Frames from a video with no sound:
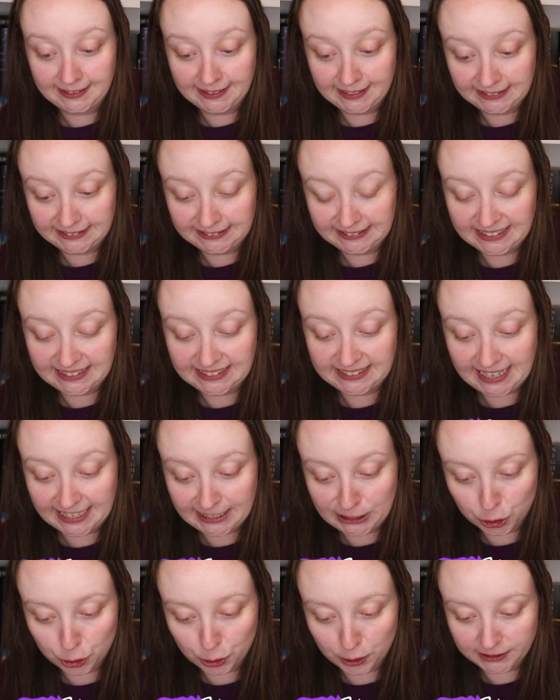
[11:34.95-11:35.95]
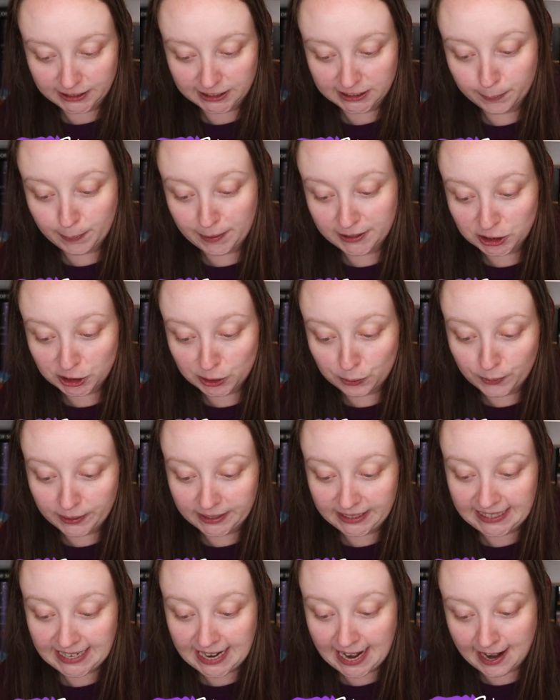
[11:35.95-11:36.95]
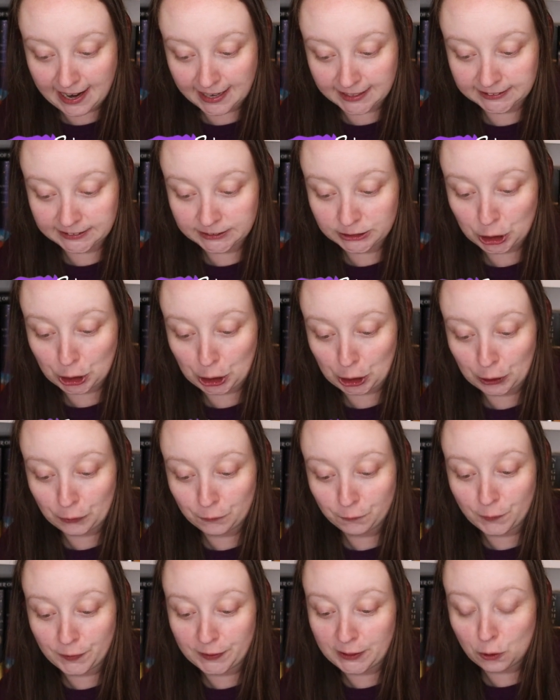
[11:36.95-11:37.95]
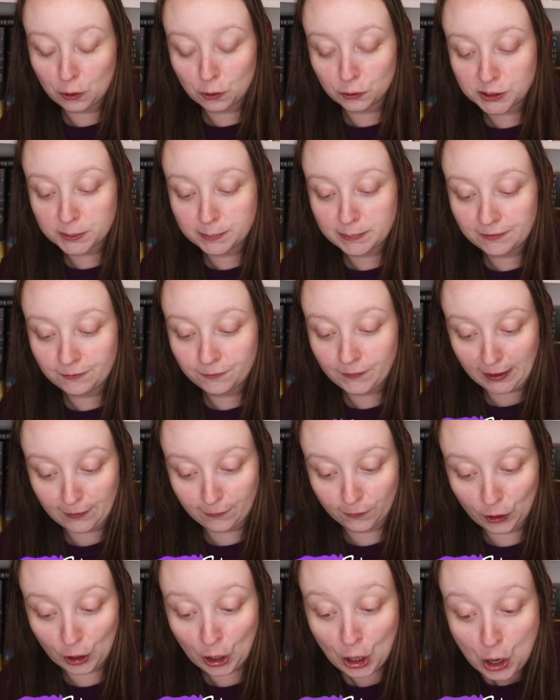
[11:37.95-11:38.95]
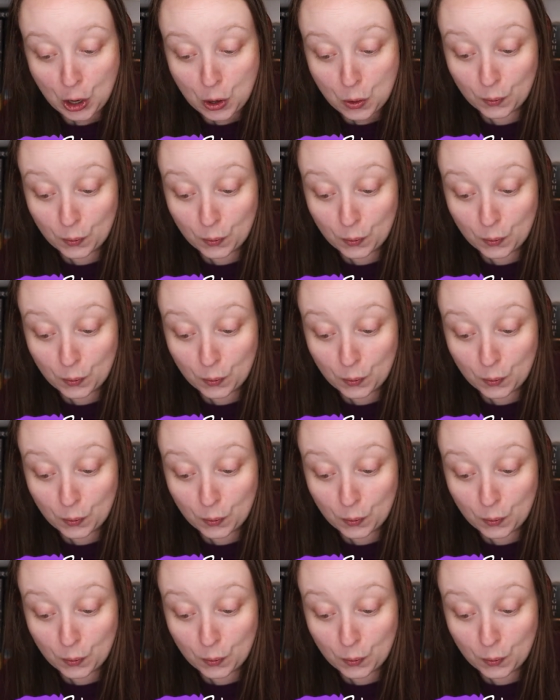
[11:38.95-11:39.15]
things get dangerous, especially when he asks her for the ultimate favor,